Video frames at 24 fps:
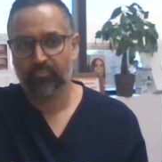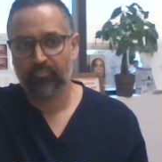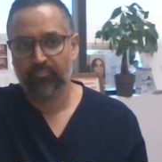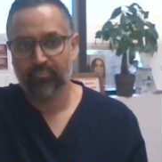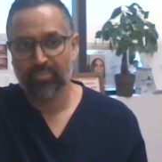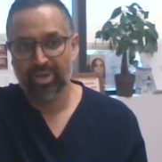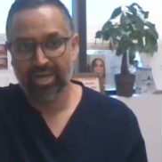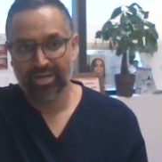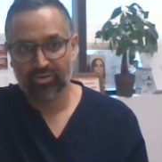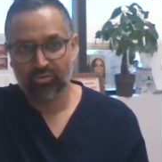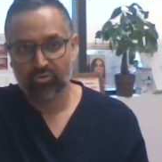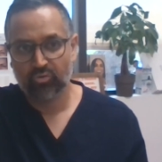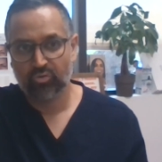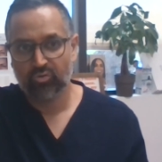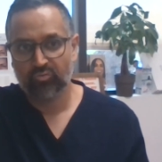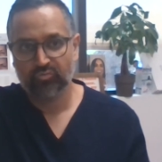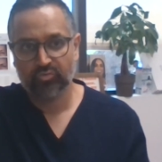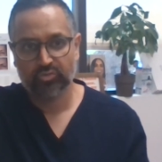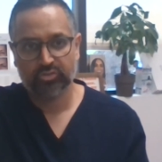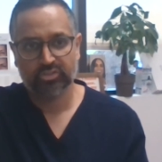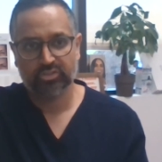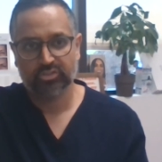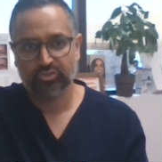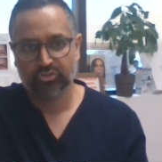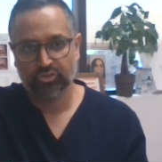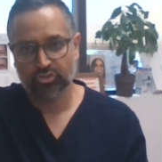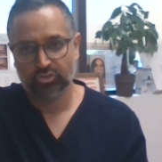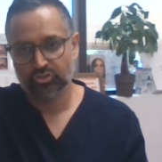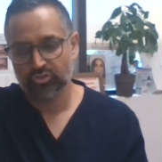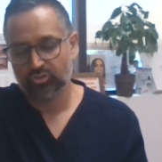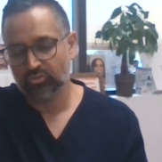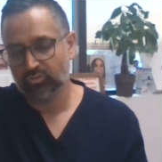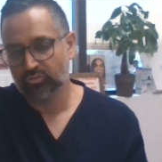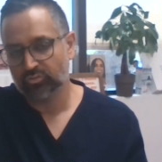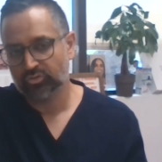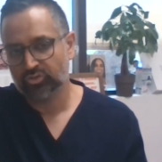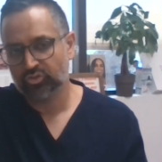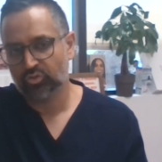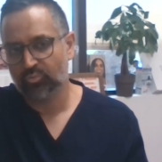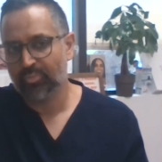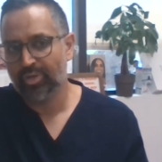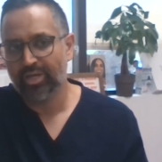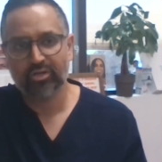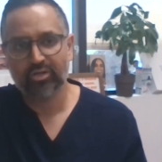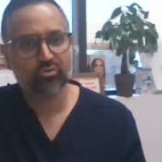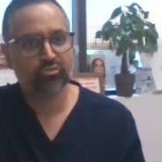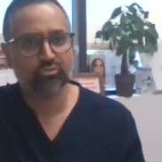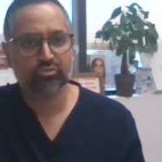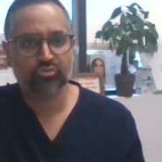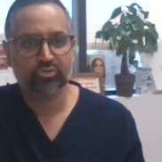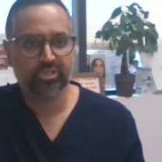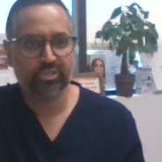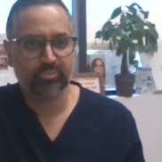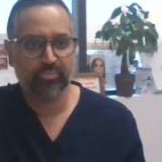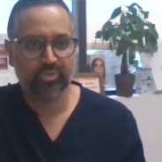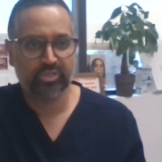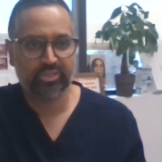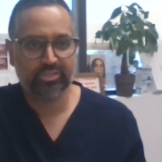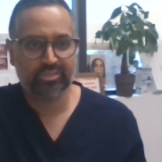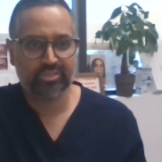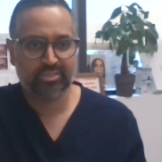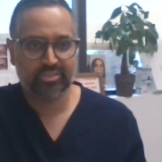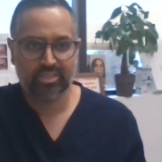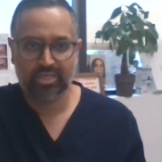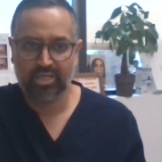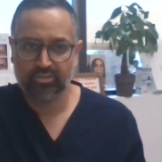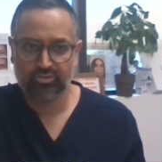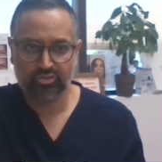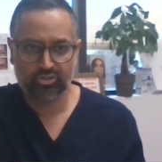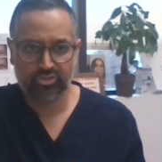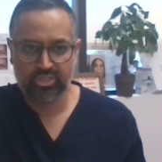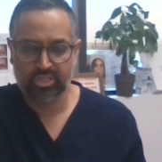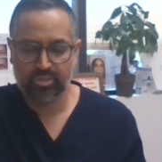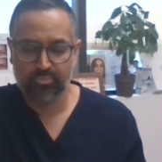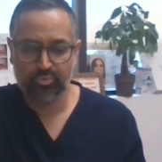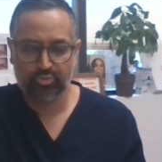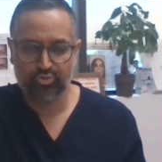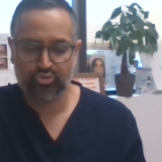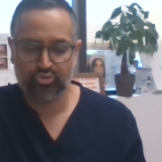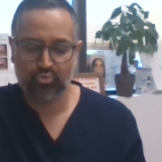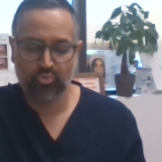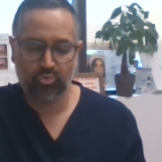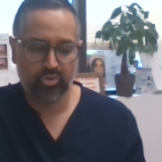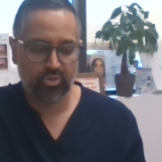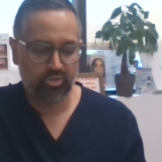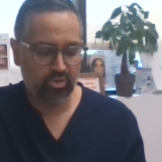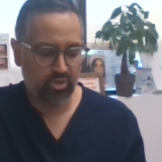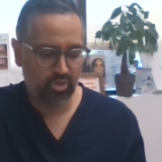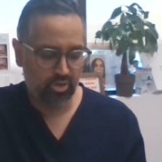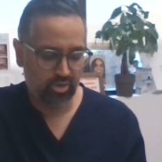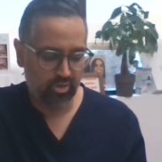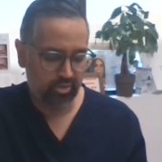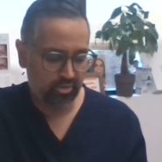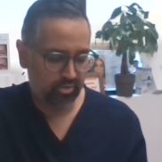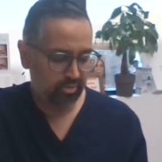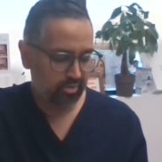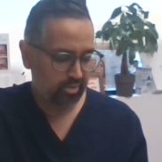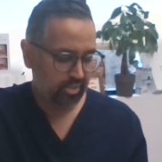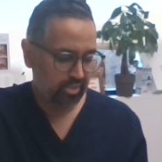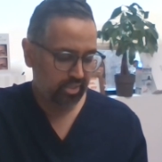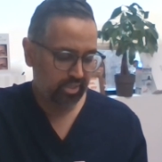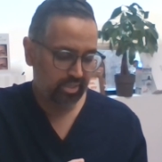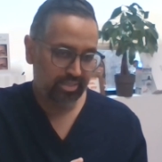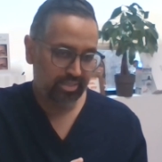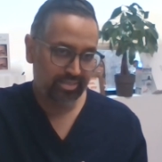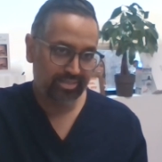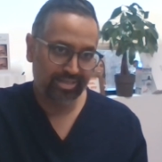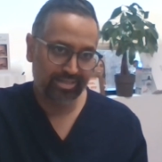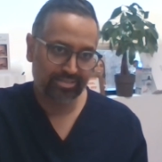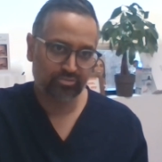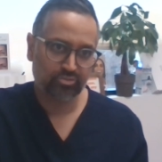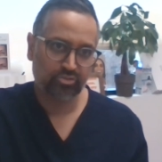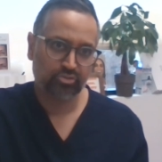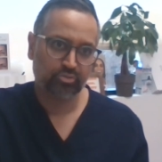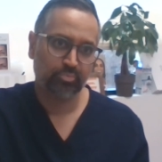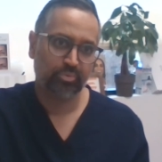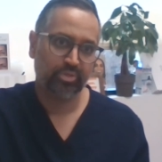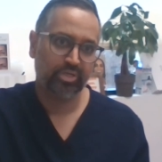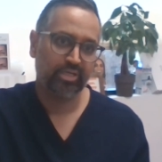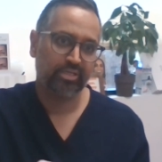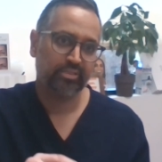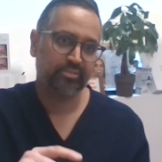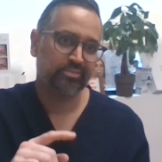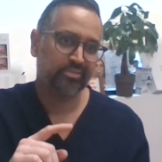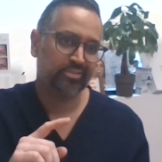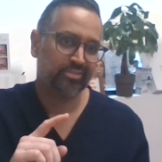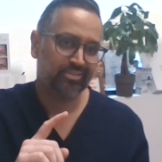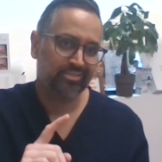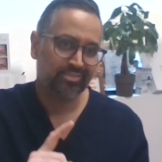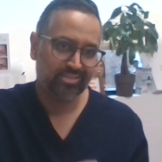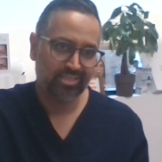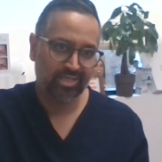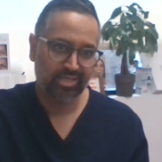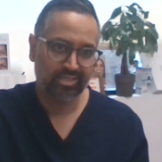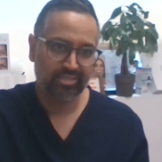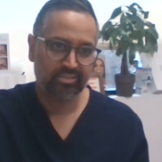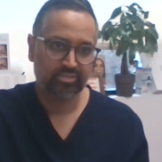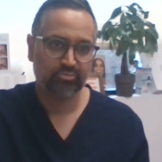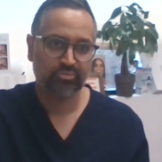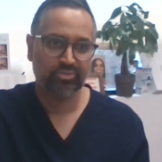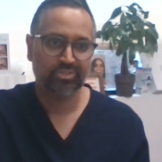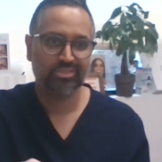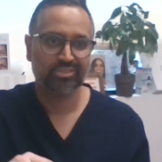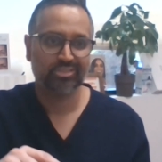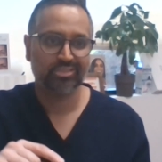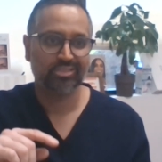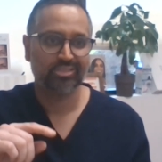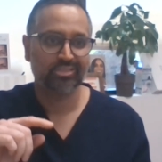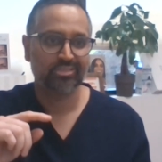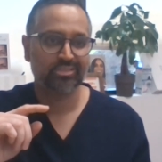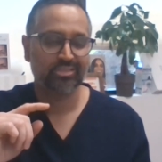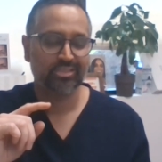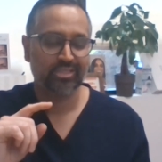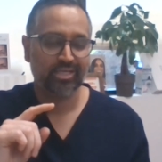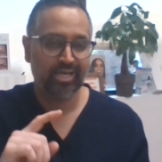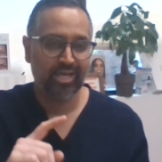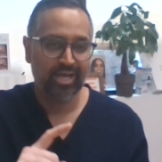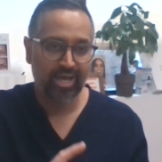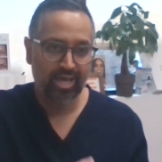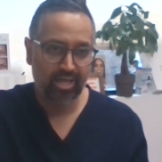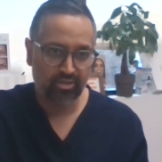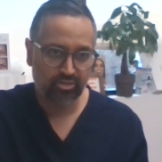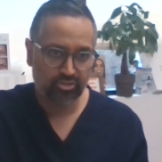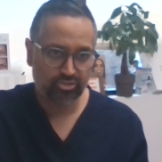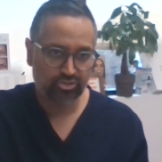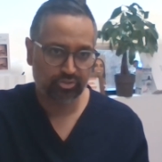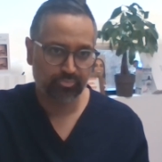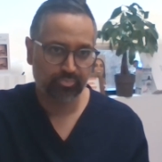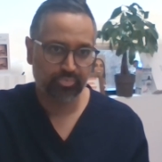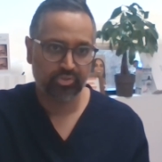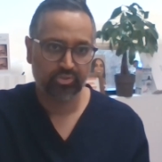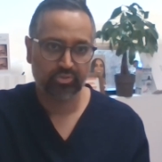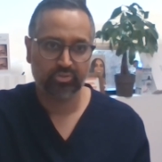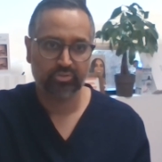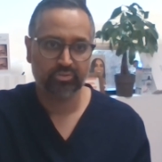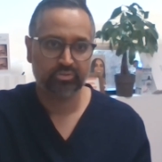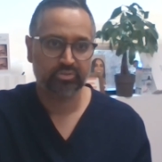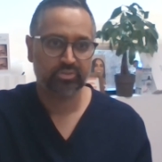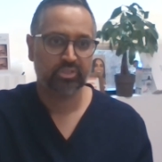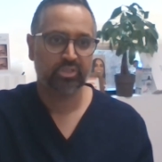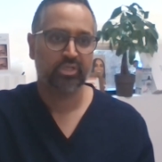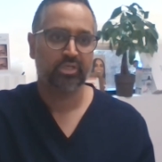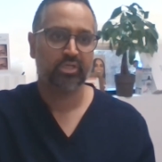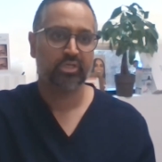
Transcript: medical versus surgical. So medical treatments, I'll just keep it short, are nasal sprays, sinus rinses, allergy pills.